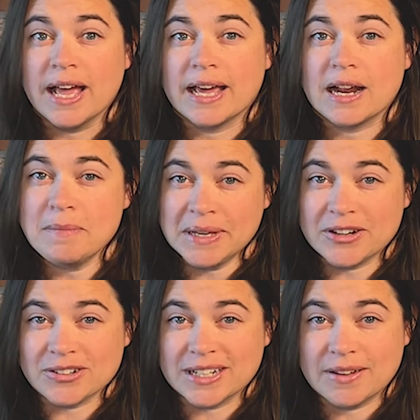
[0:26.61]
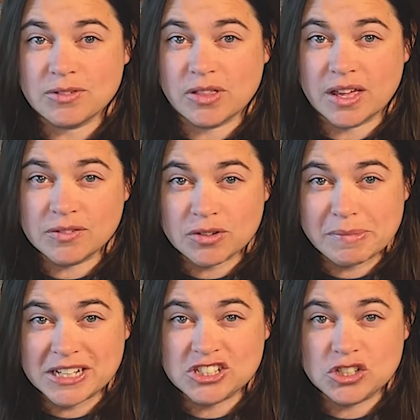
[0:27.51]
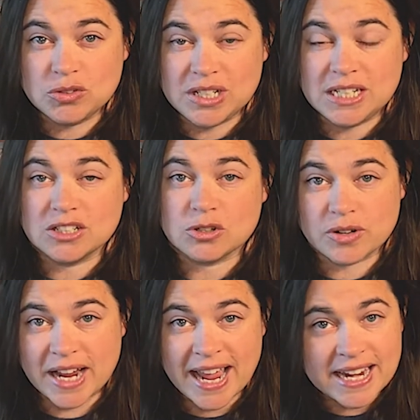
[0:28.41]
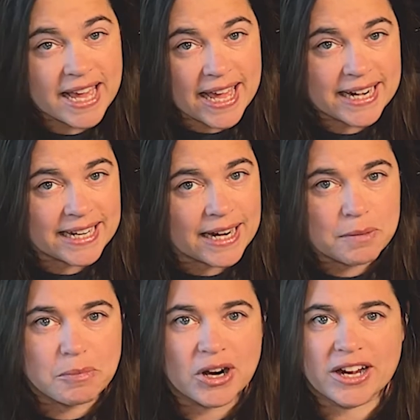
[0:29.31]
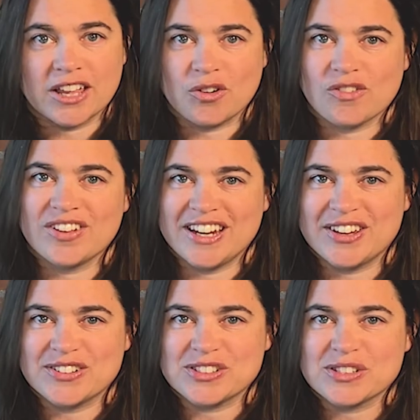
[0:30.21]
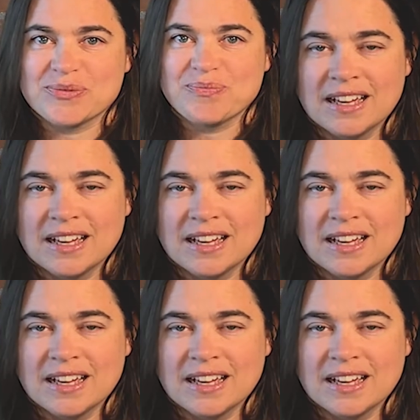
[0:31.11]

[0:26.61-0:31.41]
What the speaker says: and I'm here to give you the information you need to create, edit, and market your videos.